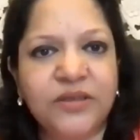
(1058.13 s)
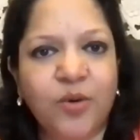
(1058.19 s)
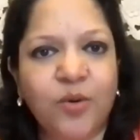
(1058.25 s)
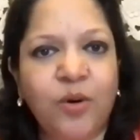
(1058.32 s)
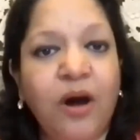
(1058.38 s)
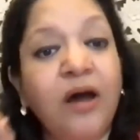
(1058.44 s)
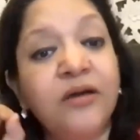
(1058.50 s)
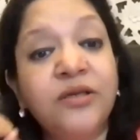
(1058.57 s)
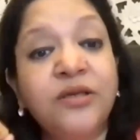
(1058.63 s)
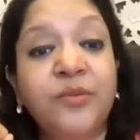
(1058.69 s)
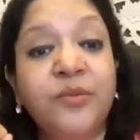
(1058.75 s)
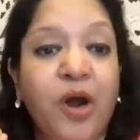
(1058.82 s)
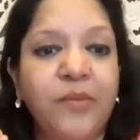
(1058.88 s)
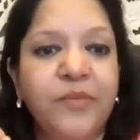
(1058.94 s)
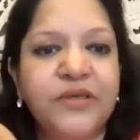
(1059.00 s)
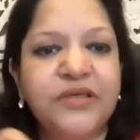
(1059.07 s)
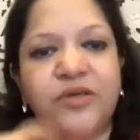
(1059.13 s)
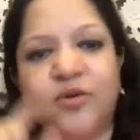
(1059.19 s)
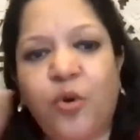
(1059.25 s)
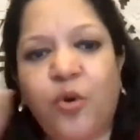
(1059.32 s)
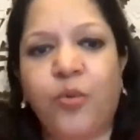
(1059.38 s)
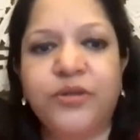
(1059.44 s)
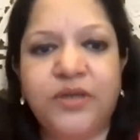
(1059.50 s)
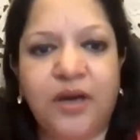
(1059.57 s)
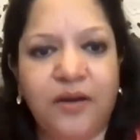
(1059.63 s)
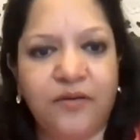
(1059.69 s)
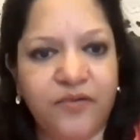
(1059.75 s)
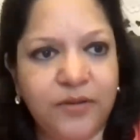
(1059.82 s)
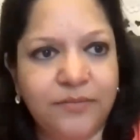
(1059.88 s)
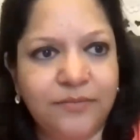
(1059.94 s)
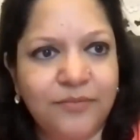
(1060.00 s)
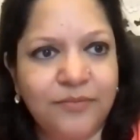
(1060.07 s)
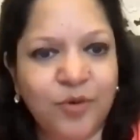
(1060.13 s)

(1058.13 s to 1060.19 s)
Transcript: you know, under promise and over deliver.